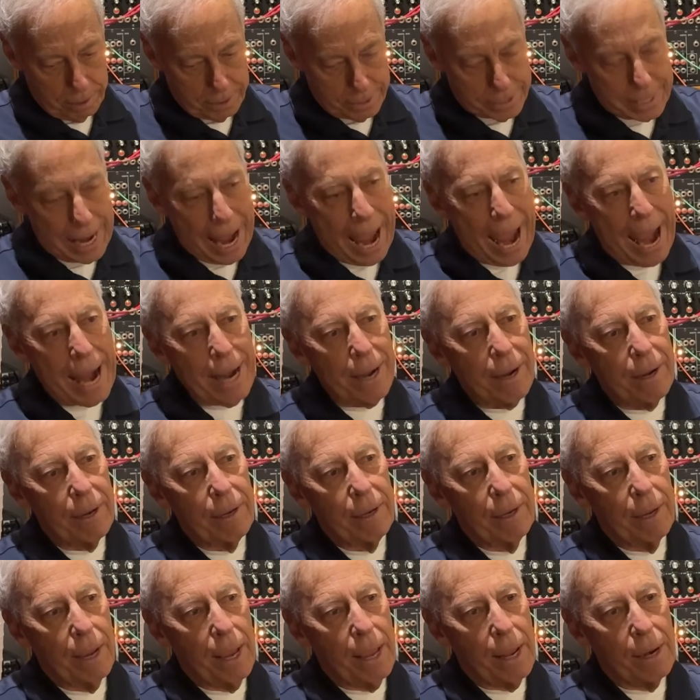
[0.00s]
DAC,
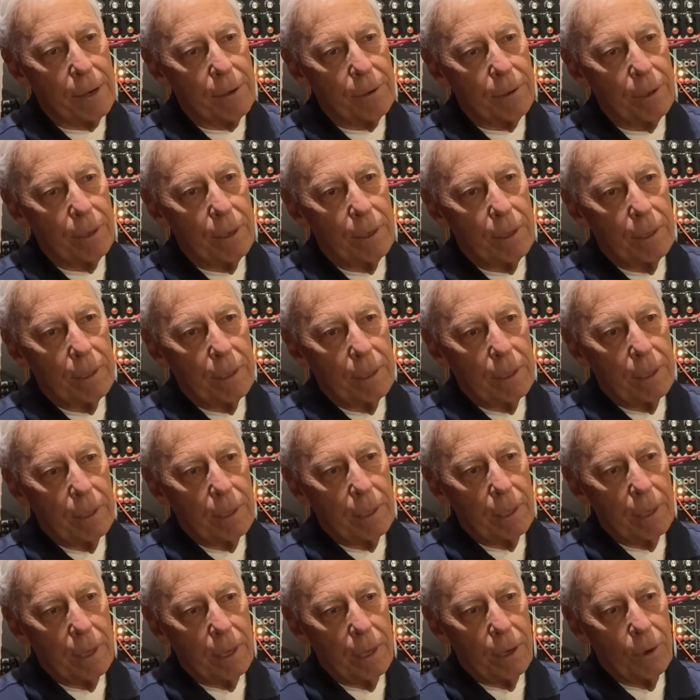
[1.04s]
and
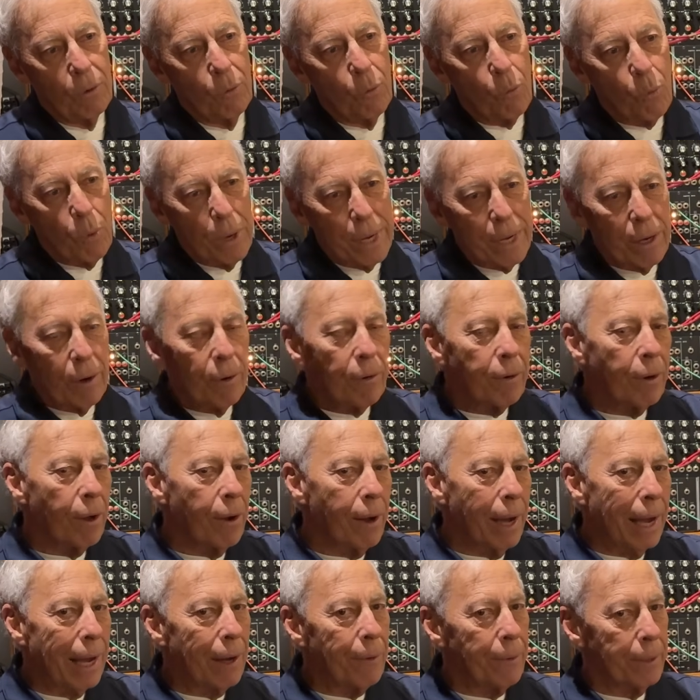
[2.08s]
we don't know
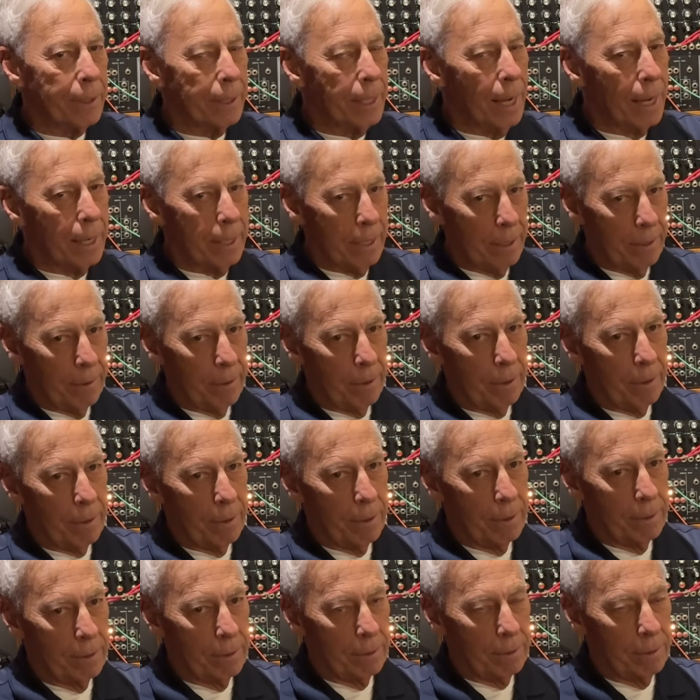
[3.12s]
how it got in there.
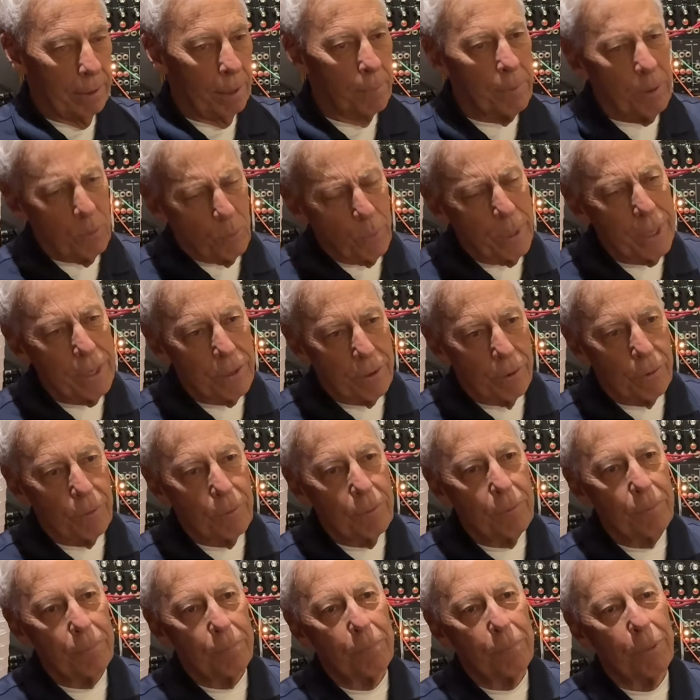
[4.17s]
I mean, we
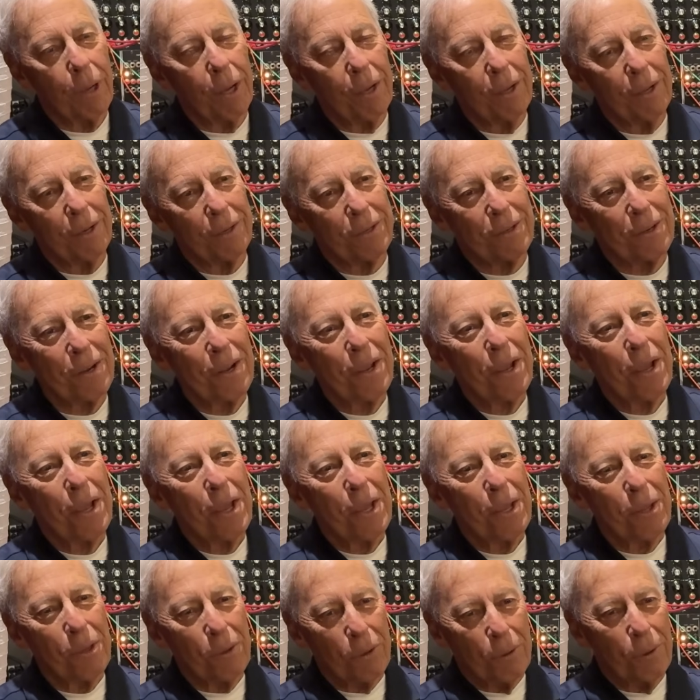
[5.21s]
do, but
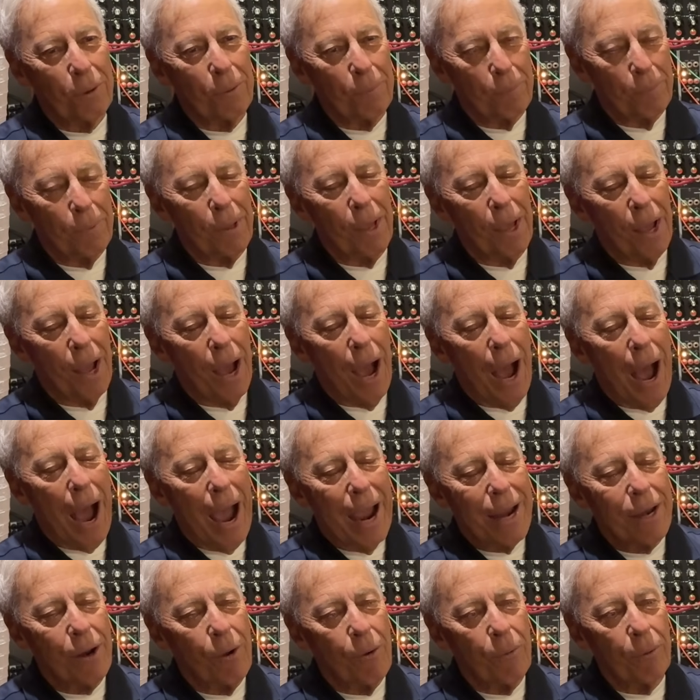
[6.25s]

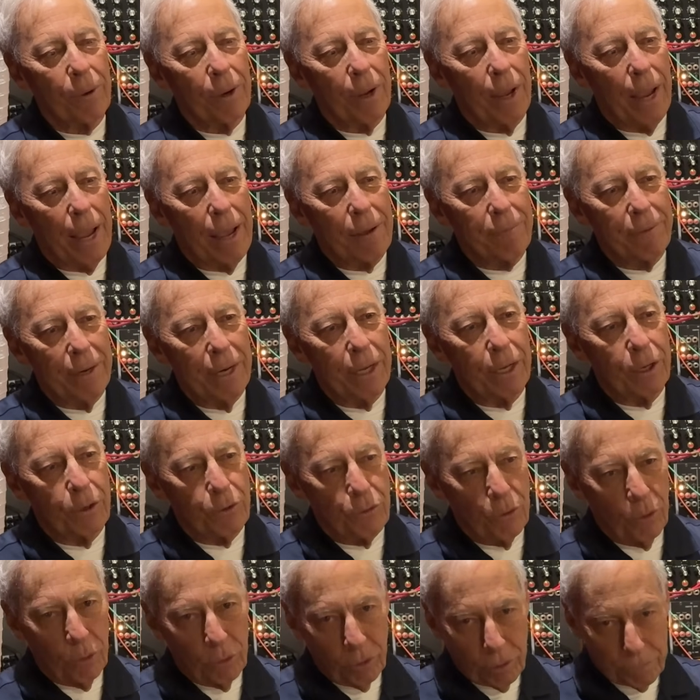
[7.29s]
I don't have any
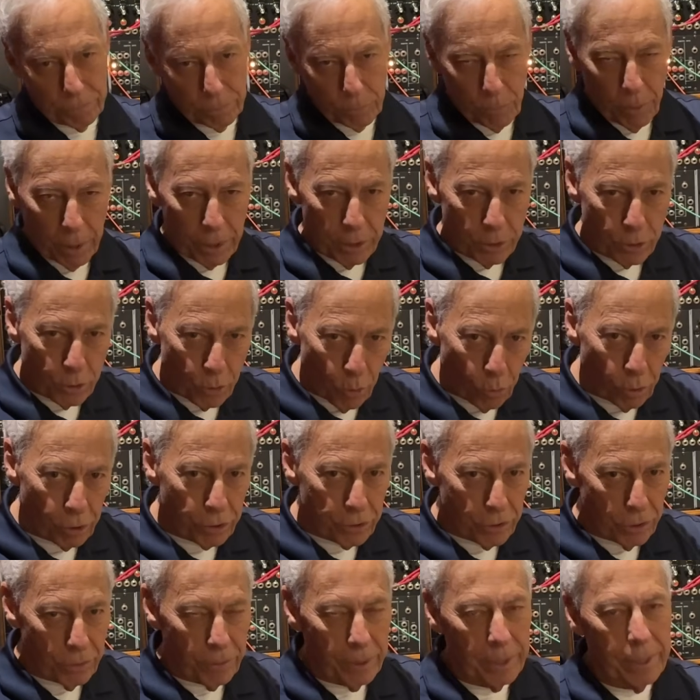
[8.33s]
control over what you're
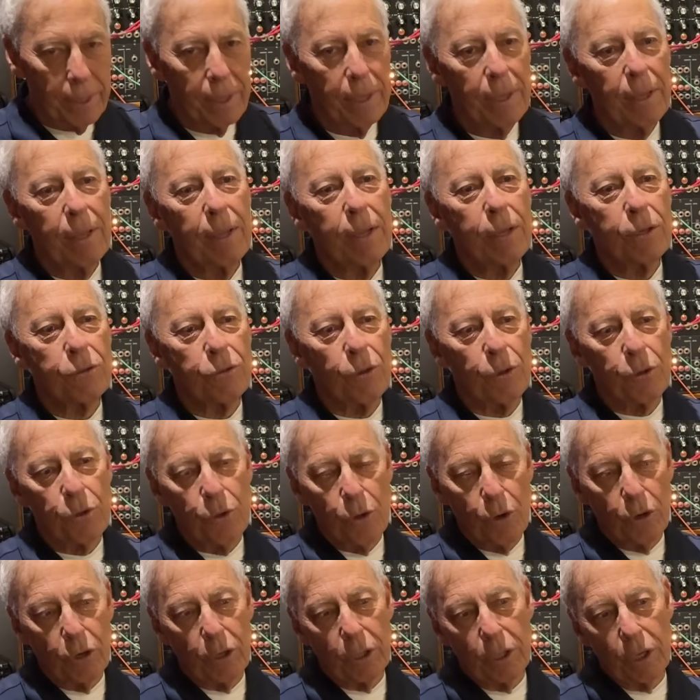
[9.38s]
doing. So
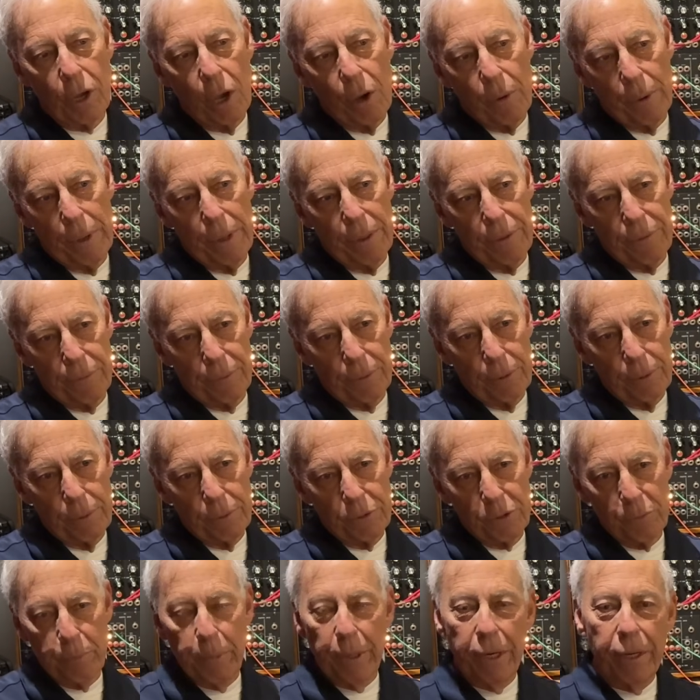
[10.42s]
you could go in through
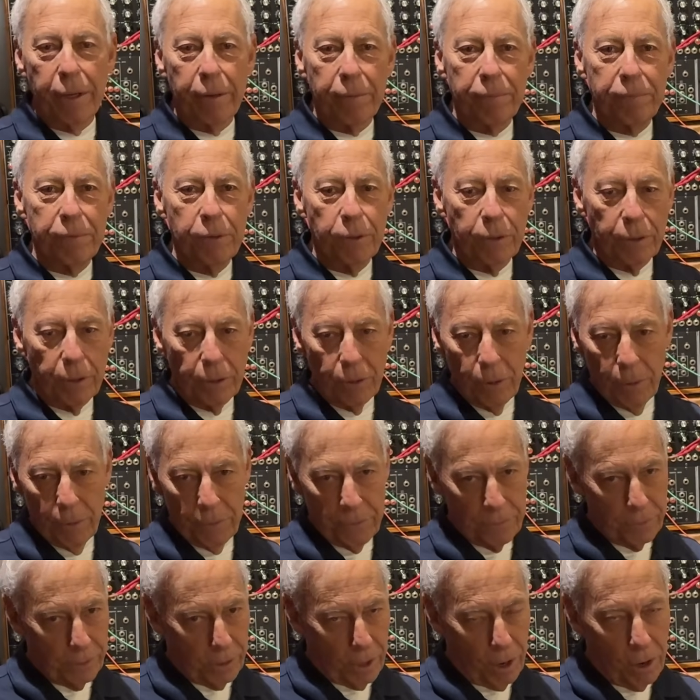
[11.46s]
SPDIF, you could go in
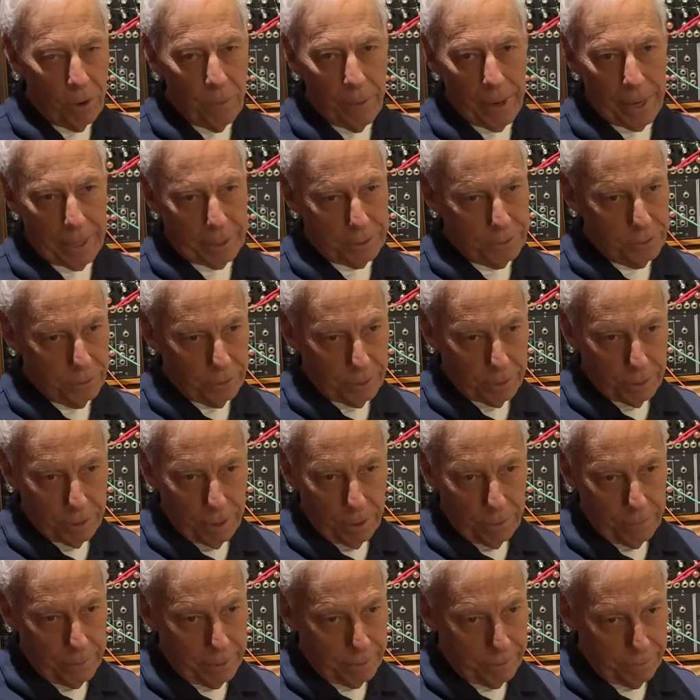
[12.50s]
through coax, you could
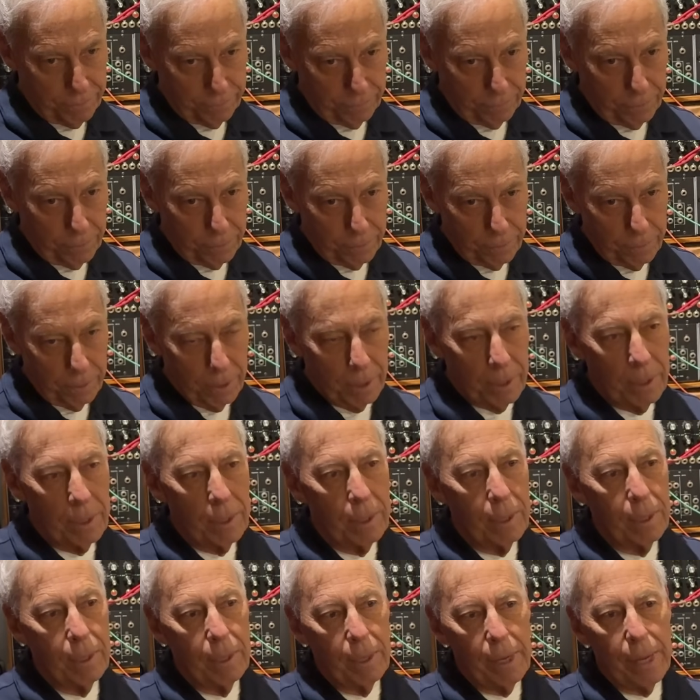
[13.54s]
go in through
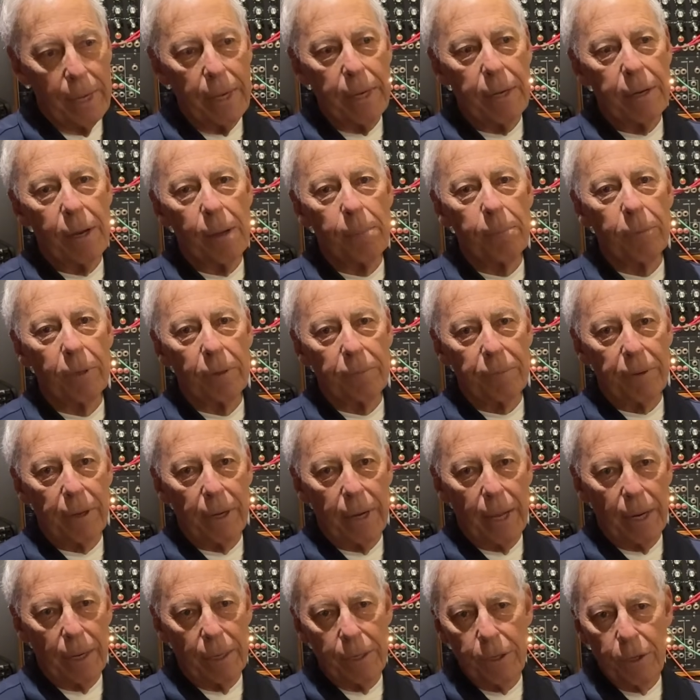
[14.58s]
any number of
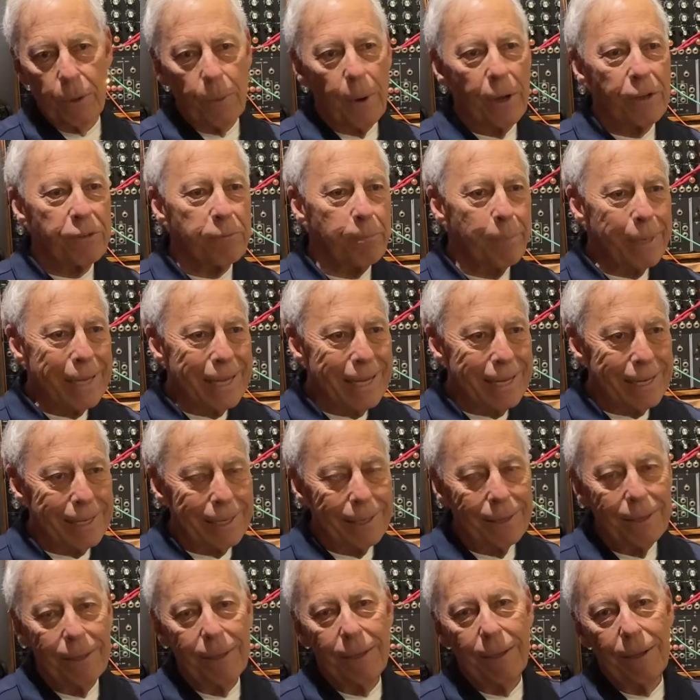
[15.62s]
connect USB,
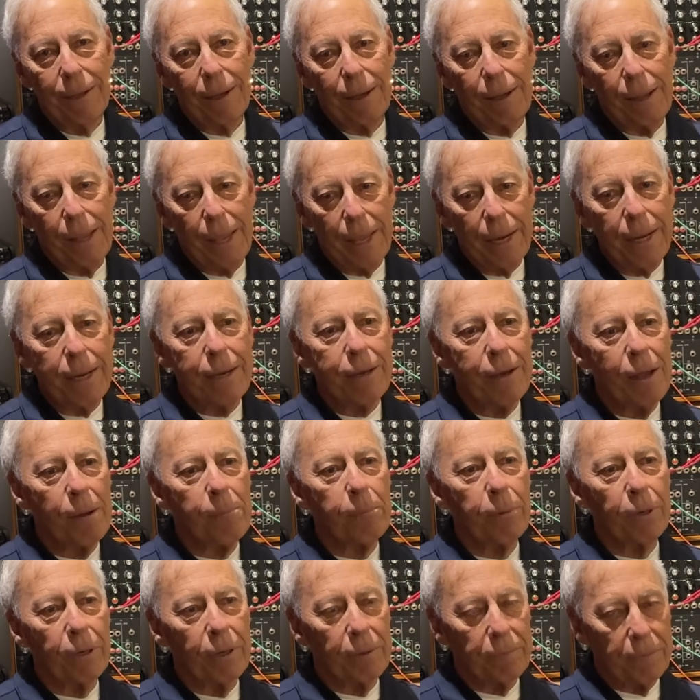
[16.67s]
any
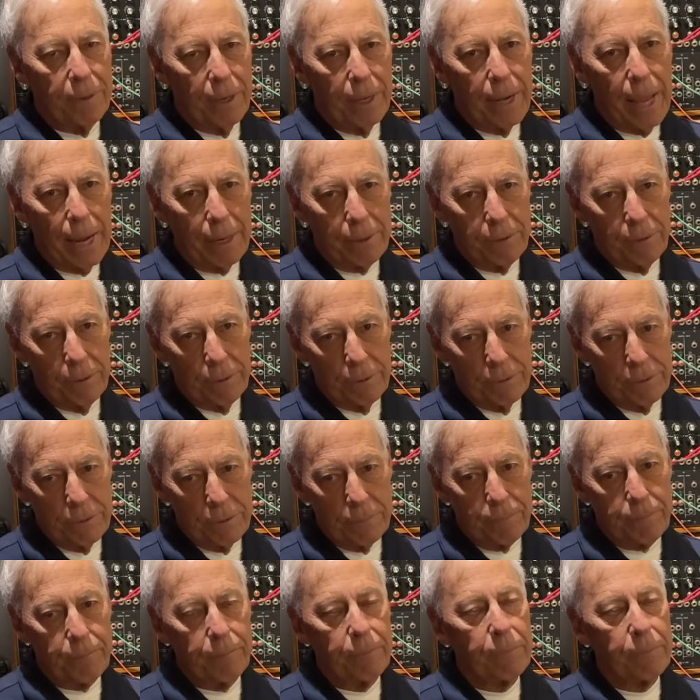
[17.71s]
number of connectors,